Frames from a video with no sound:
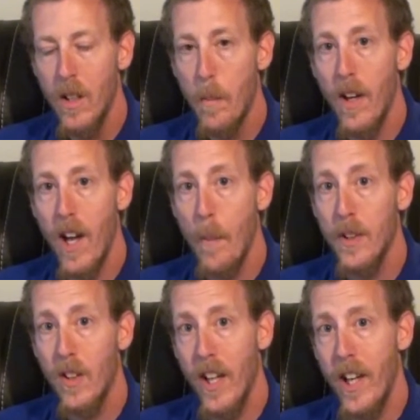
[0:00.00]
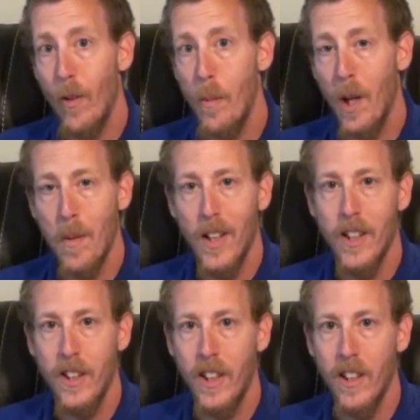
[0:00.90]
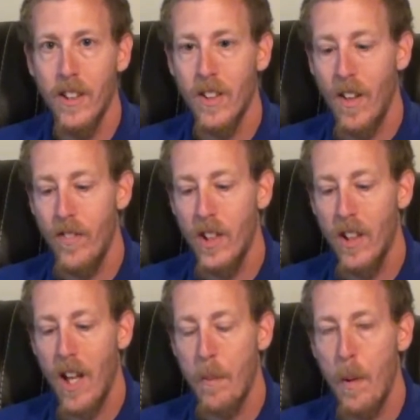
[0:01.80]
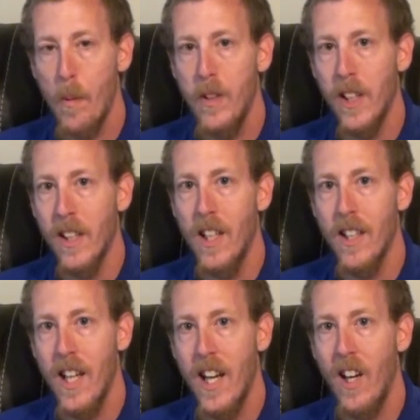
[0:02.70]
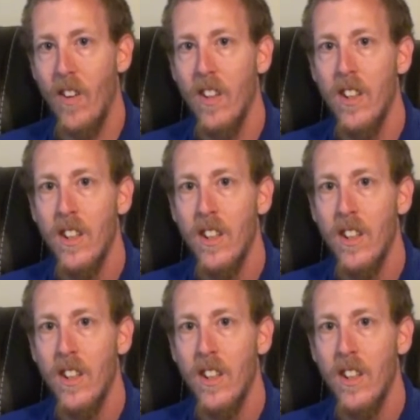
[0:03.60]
But episode 8 will be coming out this year, so I'm sure a lot of people will be checking that out